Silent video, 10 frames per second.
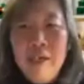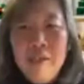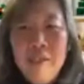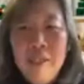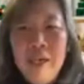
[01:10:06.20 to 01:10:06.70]
Yeah.
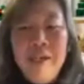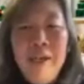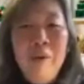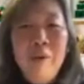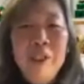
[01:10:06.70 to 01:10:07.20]

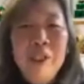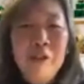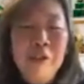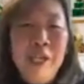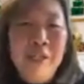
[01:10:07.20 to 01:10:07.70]
And I would
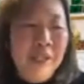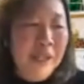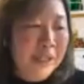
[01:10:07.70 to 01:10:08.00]
concur that